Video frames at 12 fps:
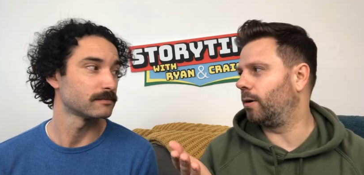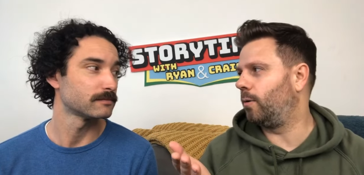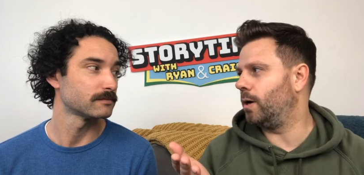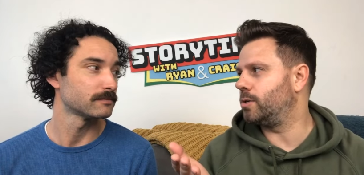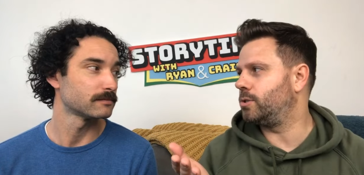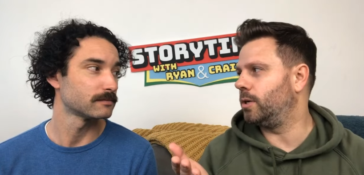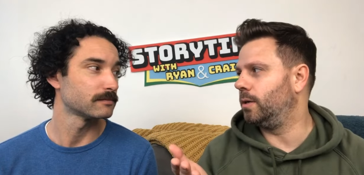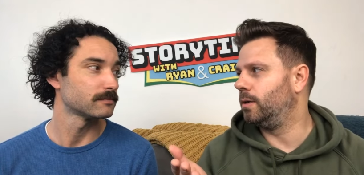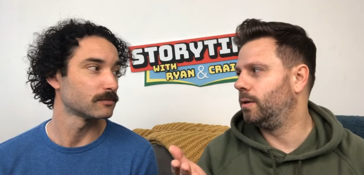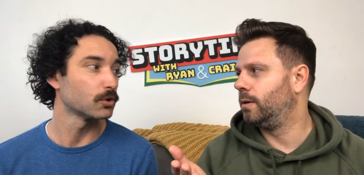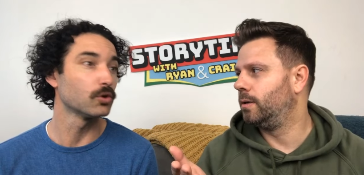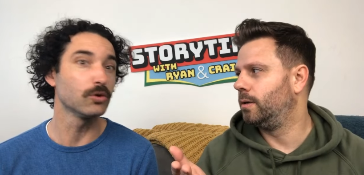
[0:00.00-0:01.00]
Speaker 1: a question.
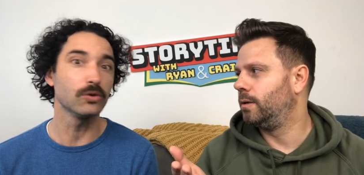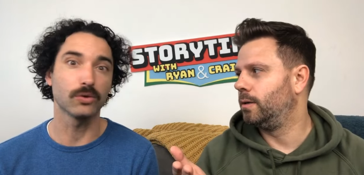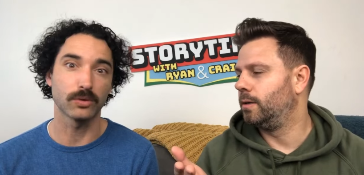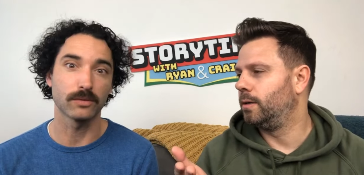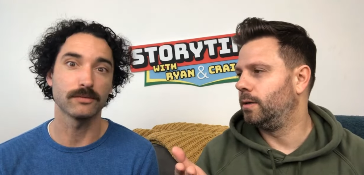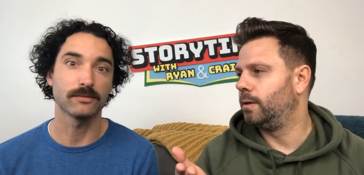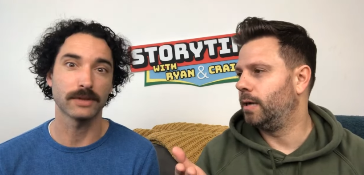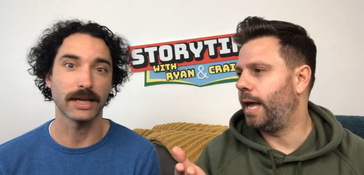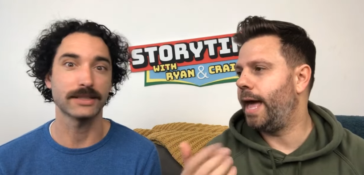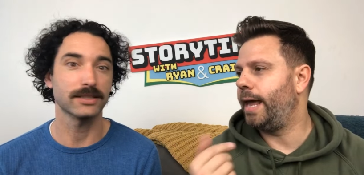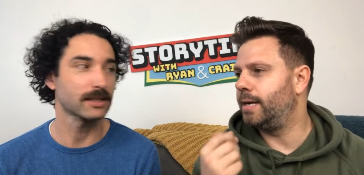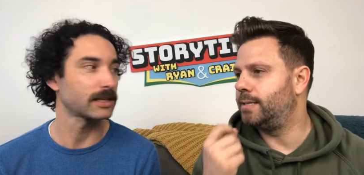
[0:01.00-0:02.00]
Ooh,
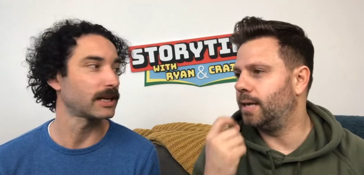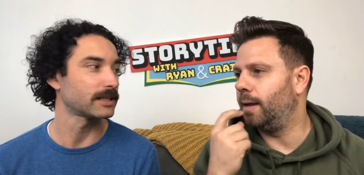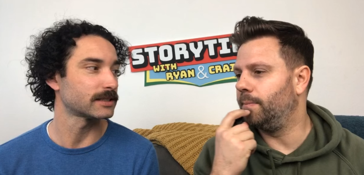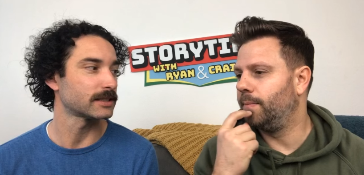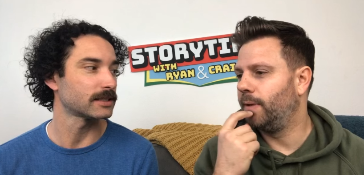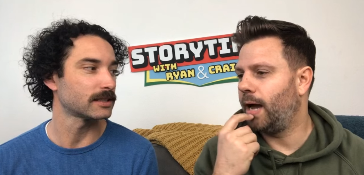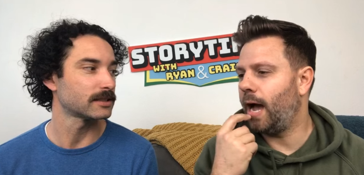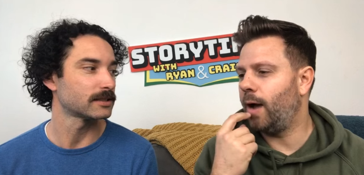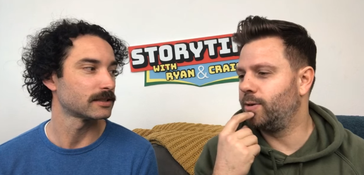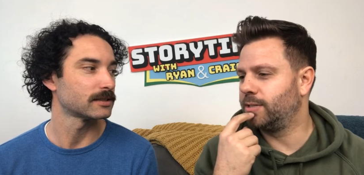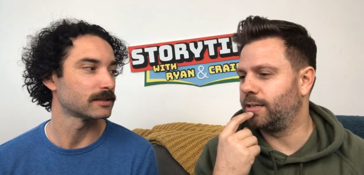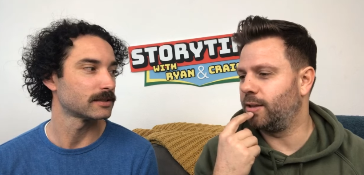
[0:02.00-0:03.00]
ahead of time. Idea. I
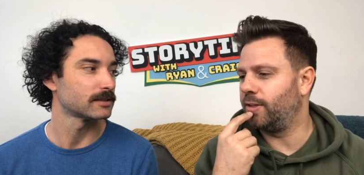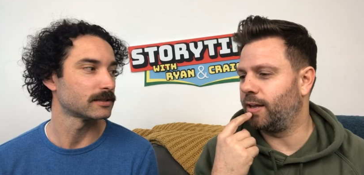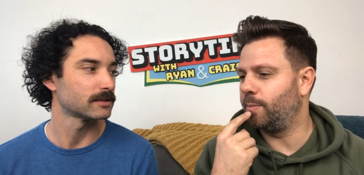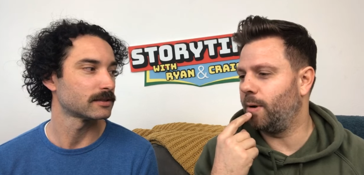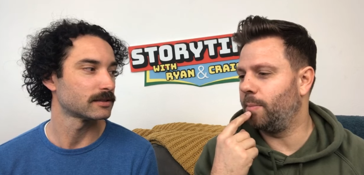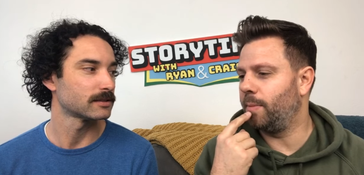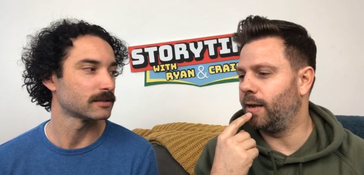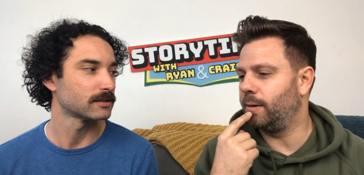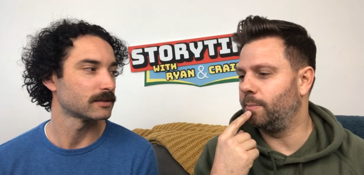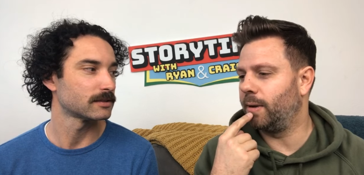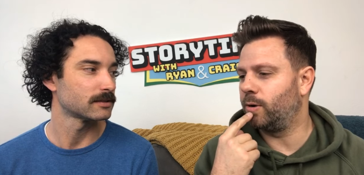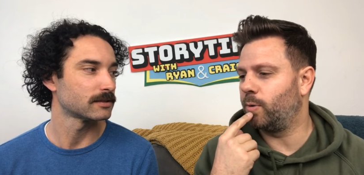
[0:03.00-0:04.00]
always like to think about my
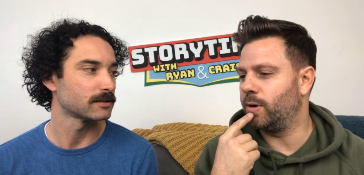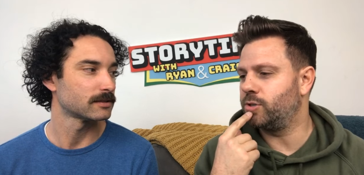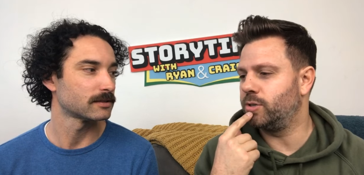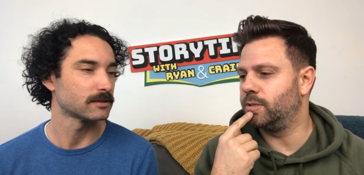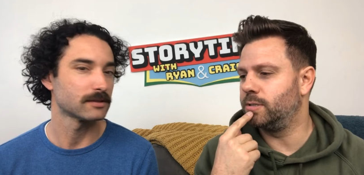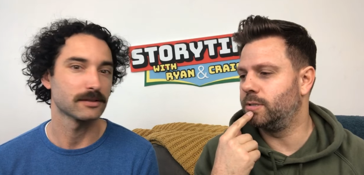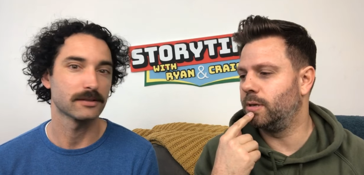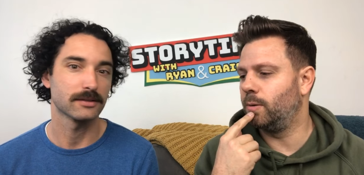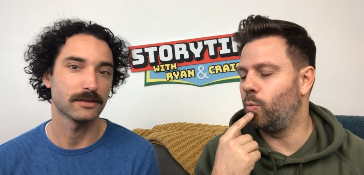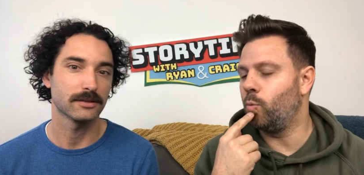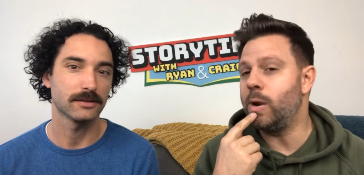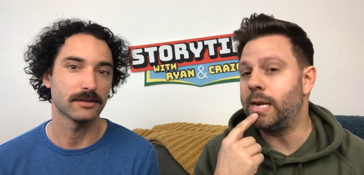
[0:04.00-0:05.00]
my questions
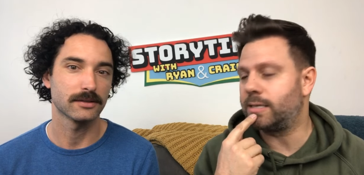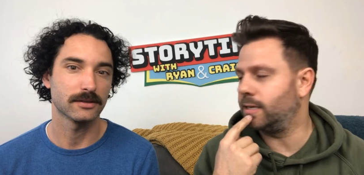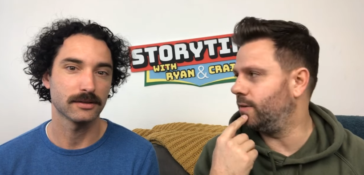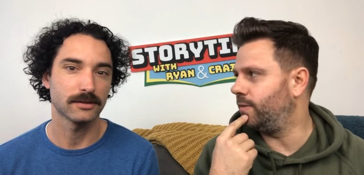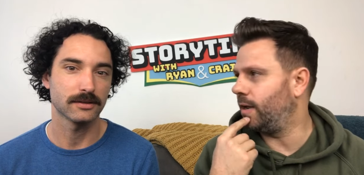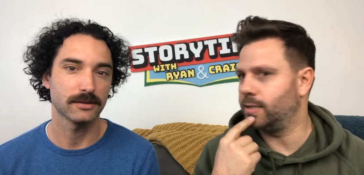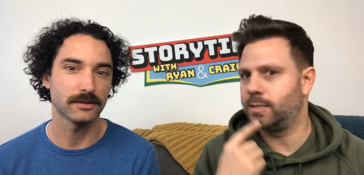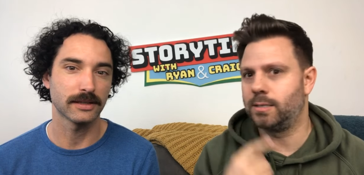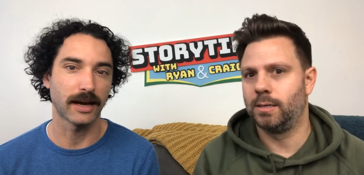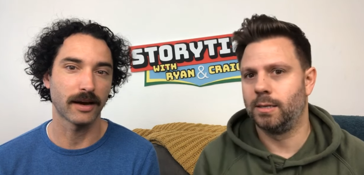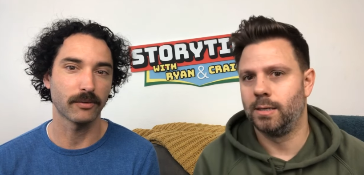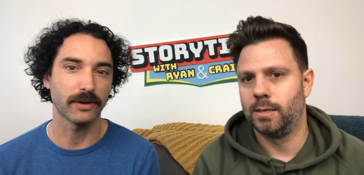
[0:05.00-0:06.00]
weeks in advance.
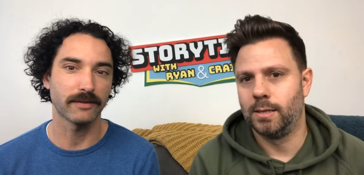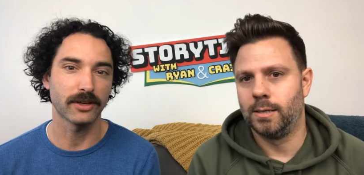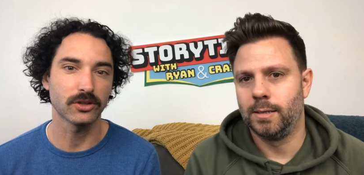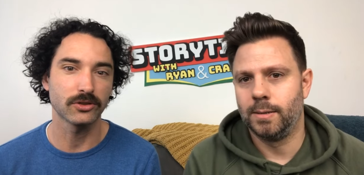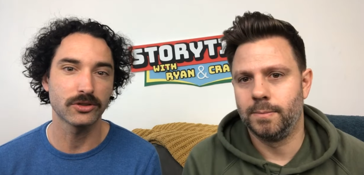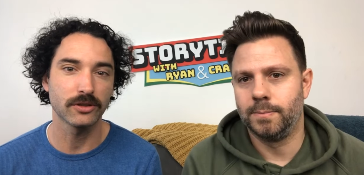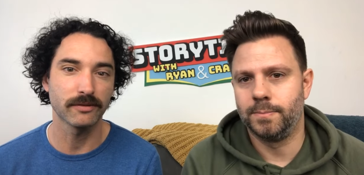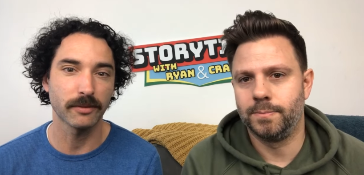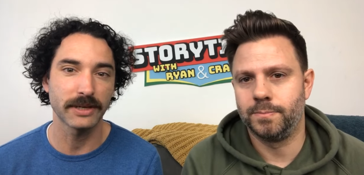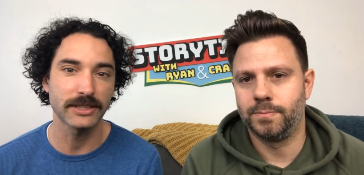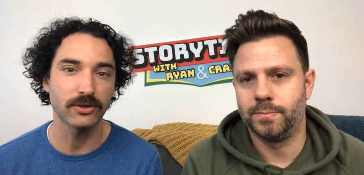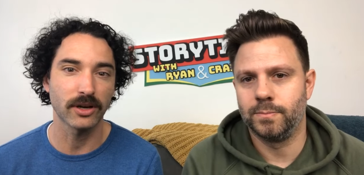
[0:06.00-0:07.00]
Speaker 2: Yeah, we have a new student
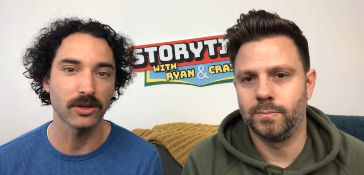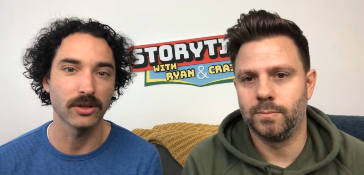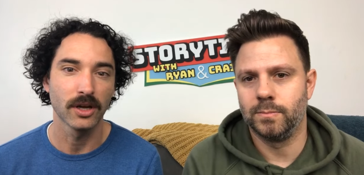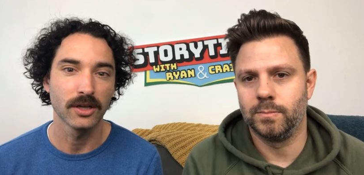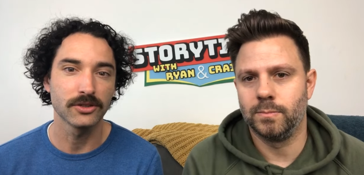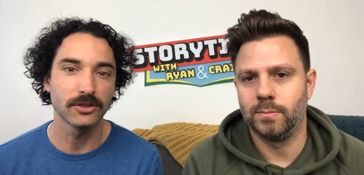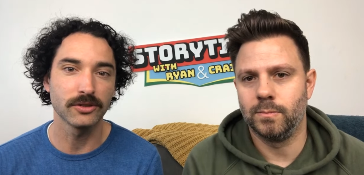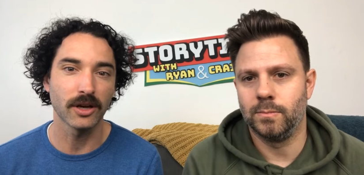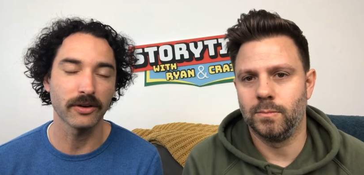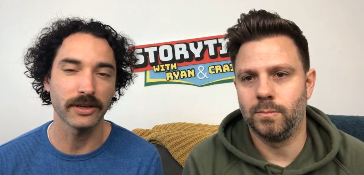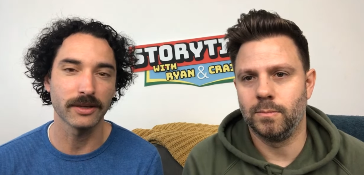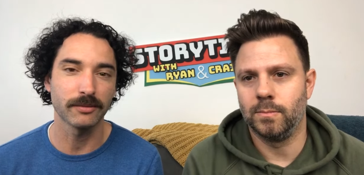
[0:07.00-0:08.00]
from Israel. Do you
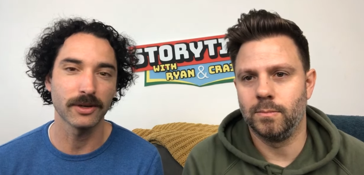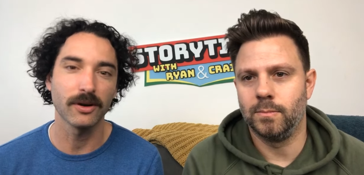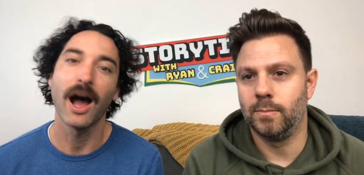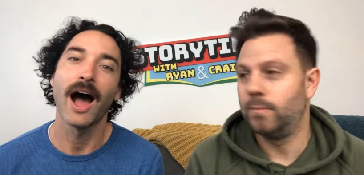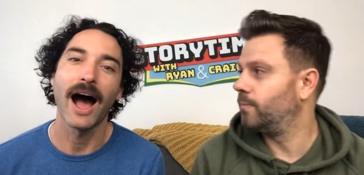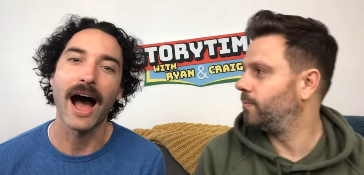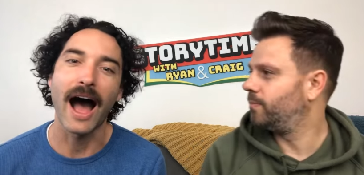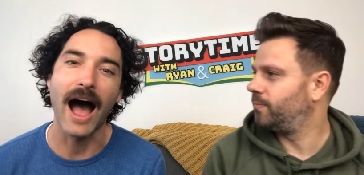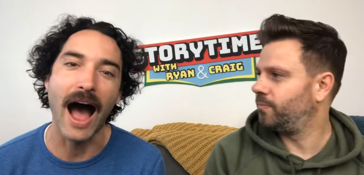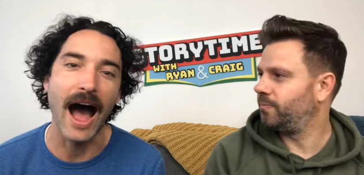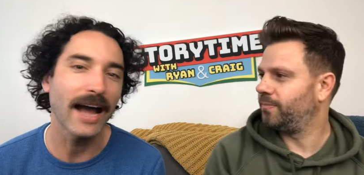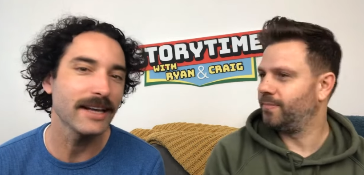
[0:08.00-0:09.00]
know Hebrew?
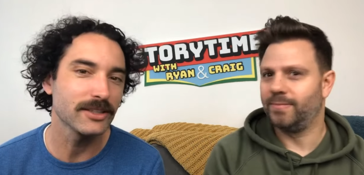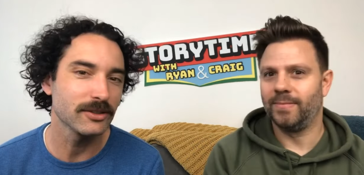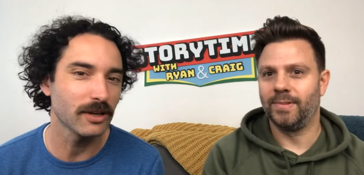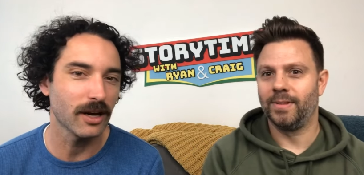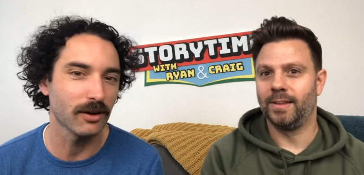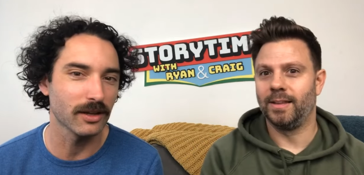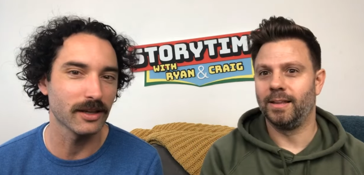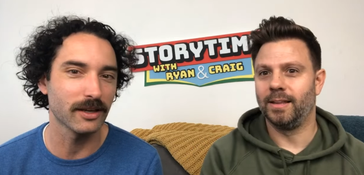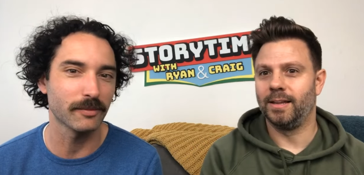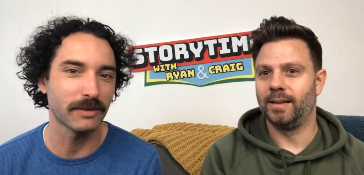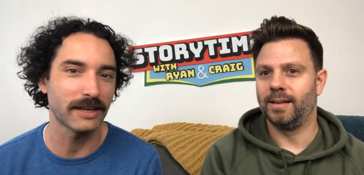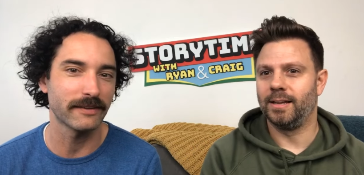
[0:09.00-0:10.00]
I do know a
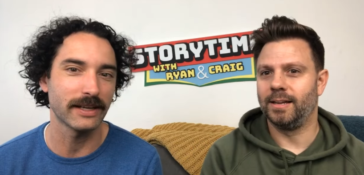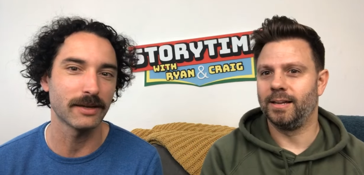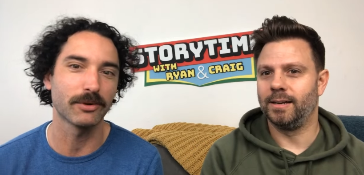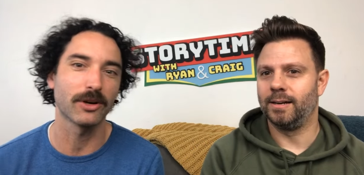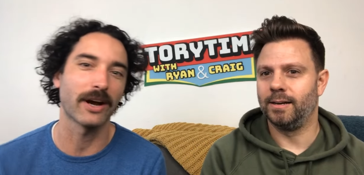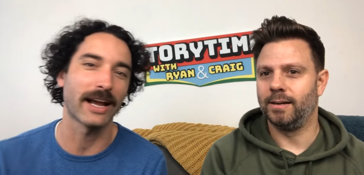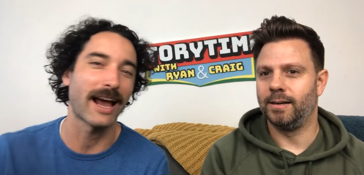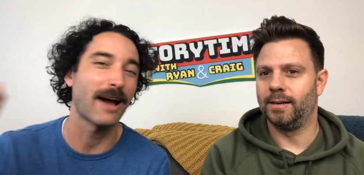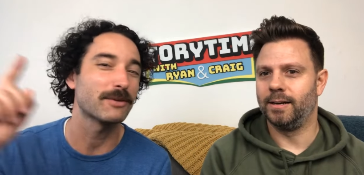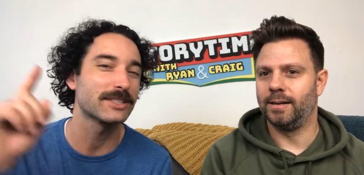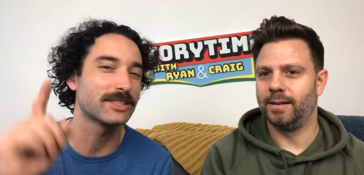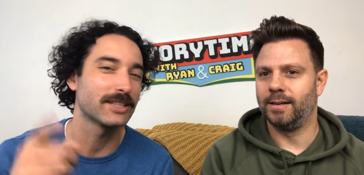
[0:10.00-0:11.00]
little bit of Hebrew, and
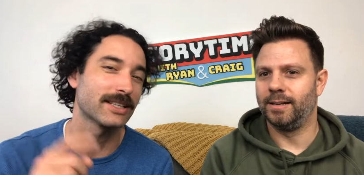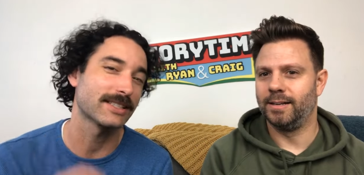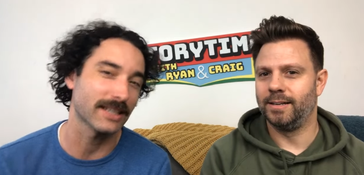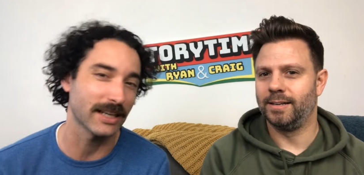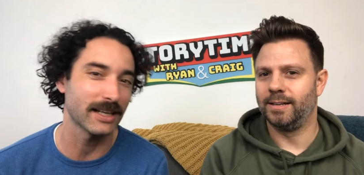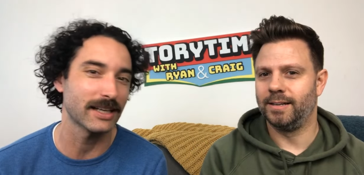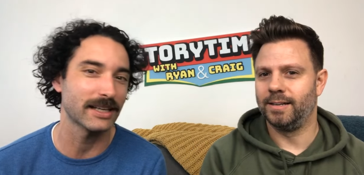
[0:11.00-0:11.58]
I was just in